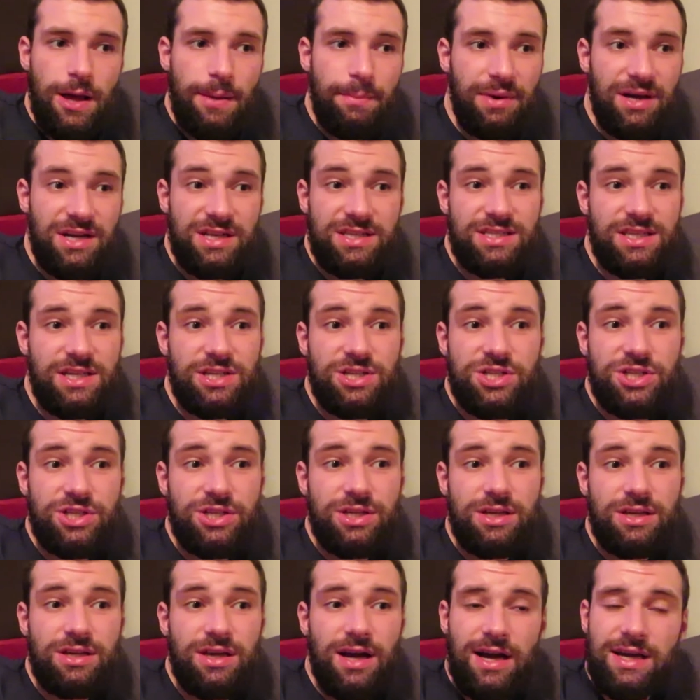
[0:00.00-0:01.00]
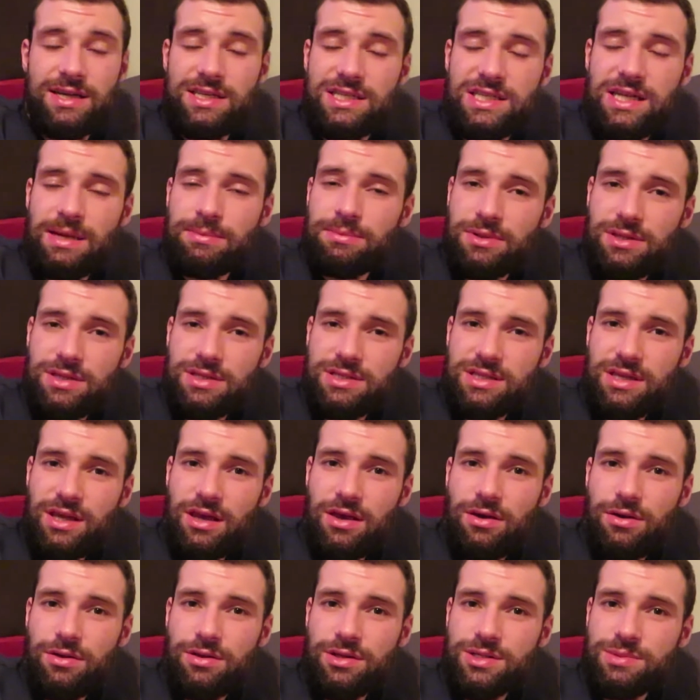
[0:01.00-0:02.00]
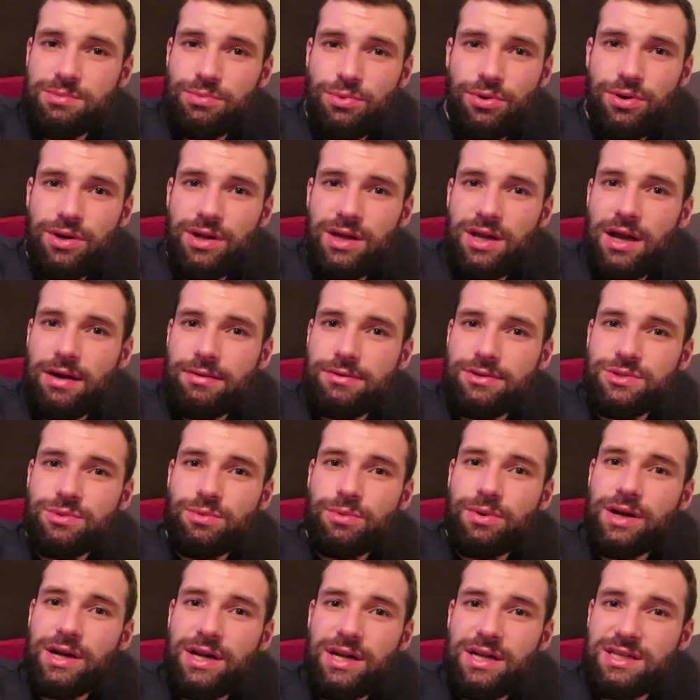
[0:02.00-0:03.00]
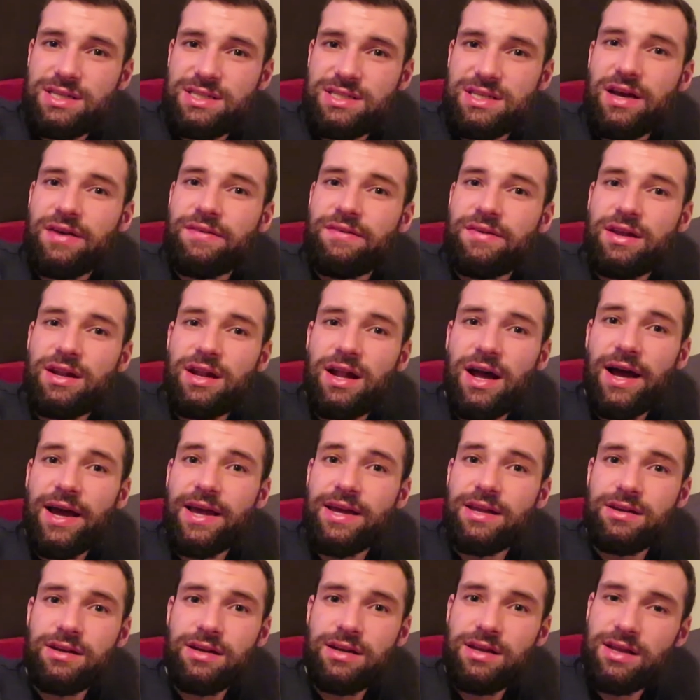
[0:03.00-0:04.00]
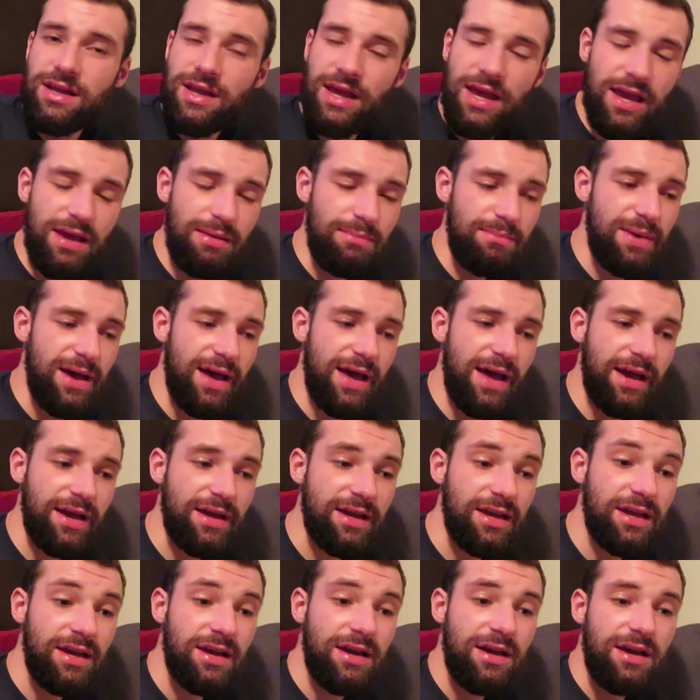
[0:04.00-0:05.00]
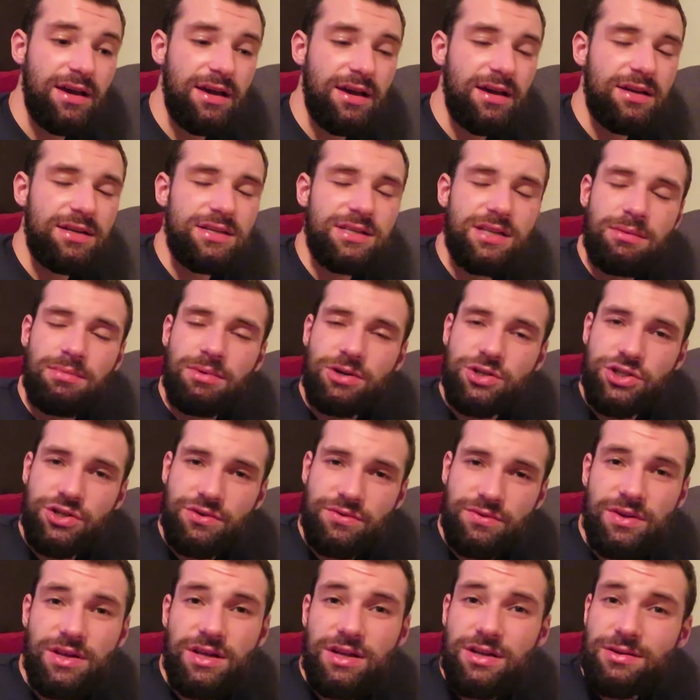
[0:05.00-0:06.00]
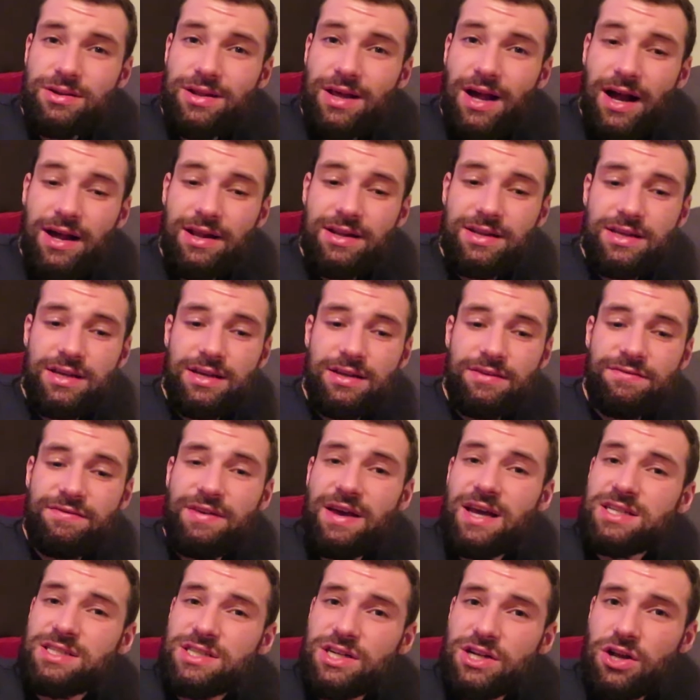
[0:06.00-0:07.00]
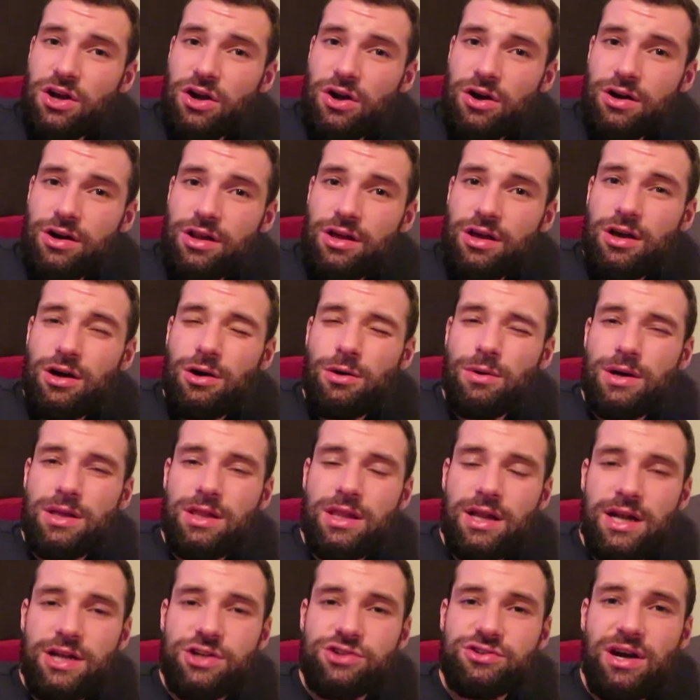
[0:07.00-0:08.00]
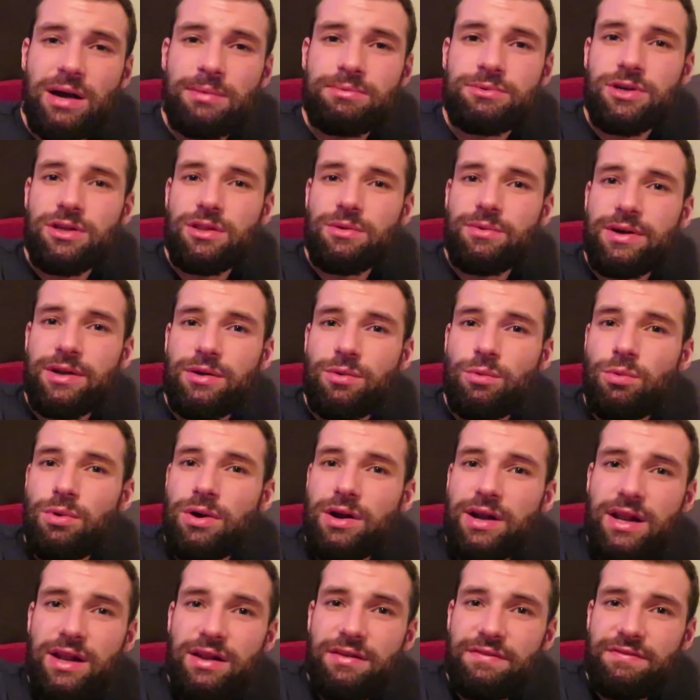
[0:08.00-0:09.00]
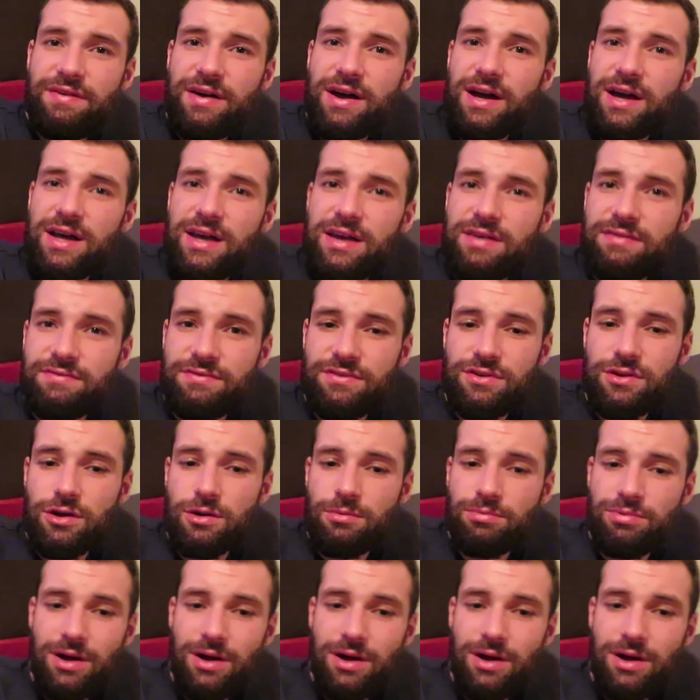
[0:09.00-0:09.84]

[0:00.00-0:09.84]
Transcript: But essentially, I stepped on the scale this morning. I was 187. I came back, I did fasted cardio, and then I dropped all the way to 185, you know,